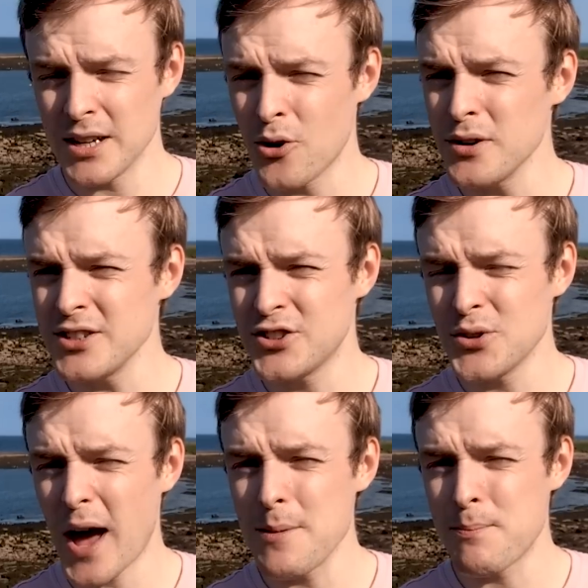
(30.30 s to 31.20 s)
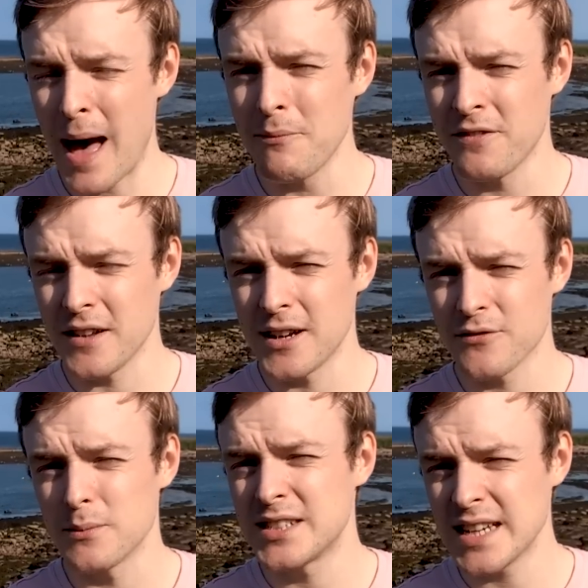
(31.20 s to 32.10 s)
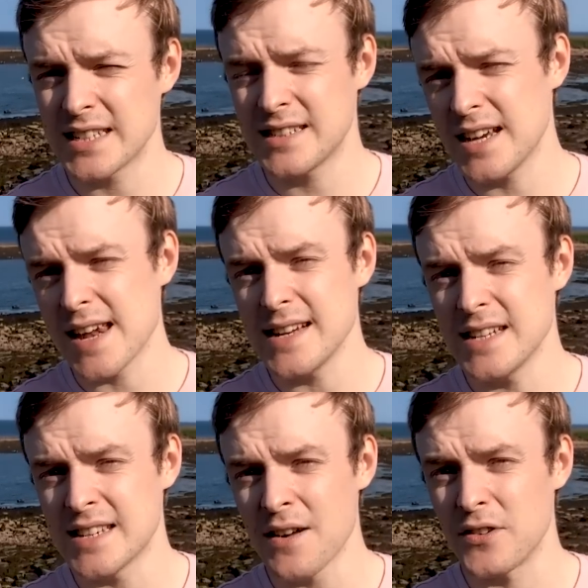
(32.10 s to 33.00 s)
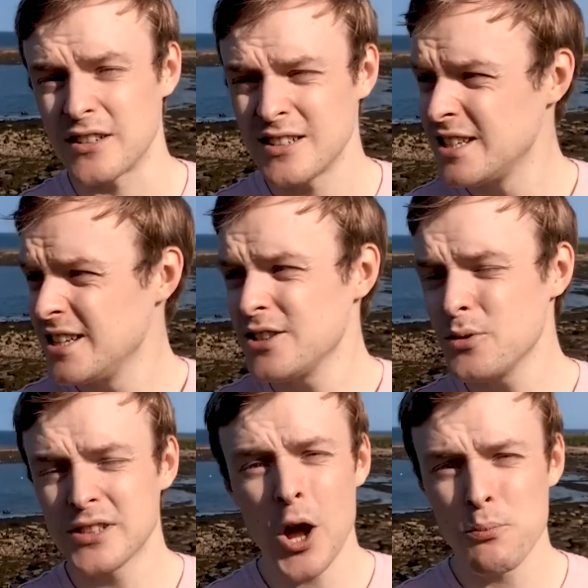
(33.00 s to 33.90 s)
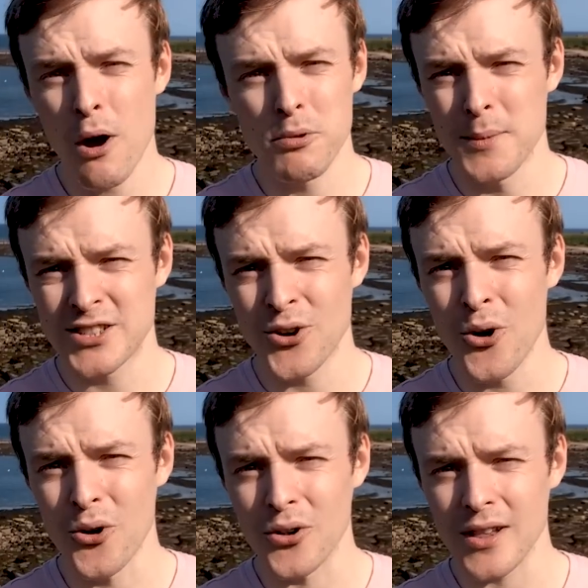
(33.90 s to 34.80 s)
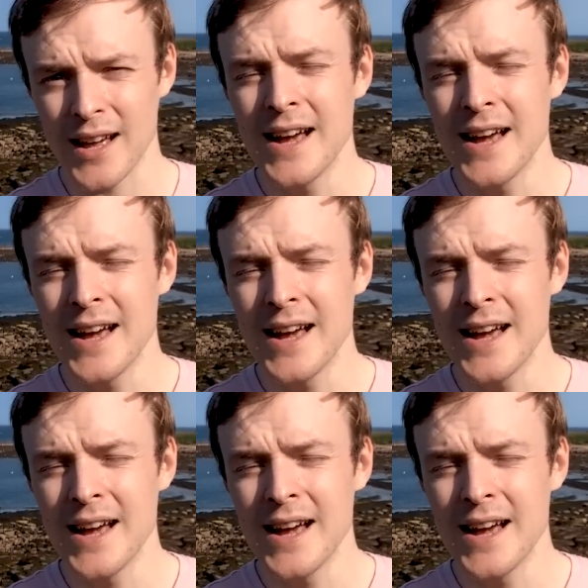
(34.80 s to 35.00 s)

according to a pamphlet from 1687, there was no problem at all.